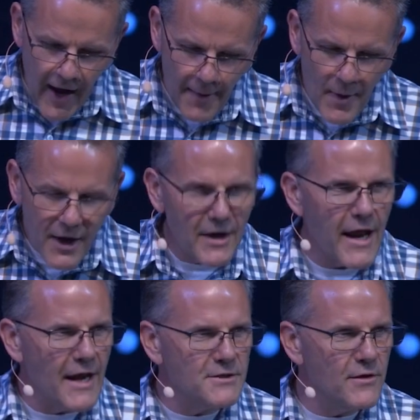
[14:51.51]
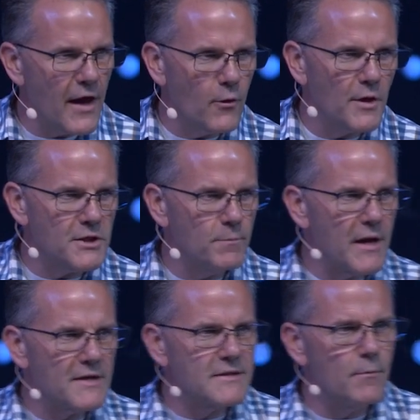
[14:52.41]
I'm not going to answer that
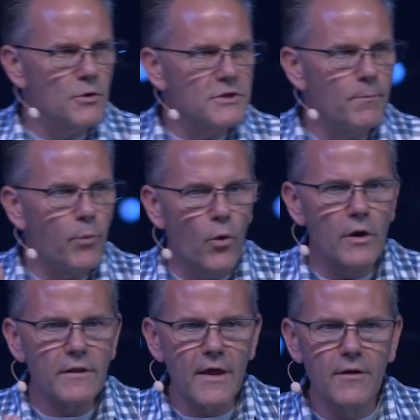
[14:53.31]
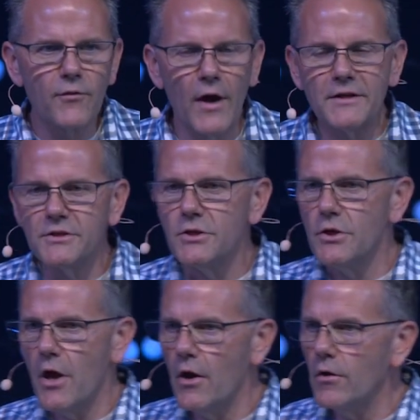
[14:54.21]
question because the most important thing for us
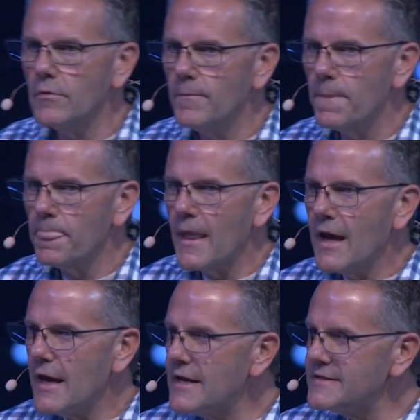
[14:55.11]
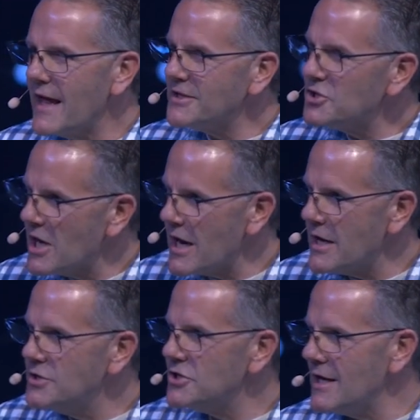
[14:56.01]
to know is that
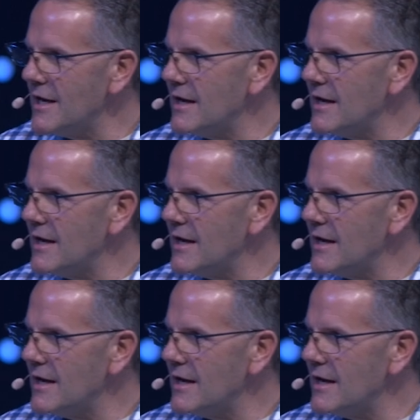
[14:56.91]
change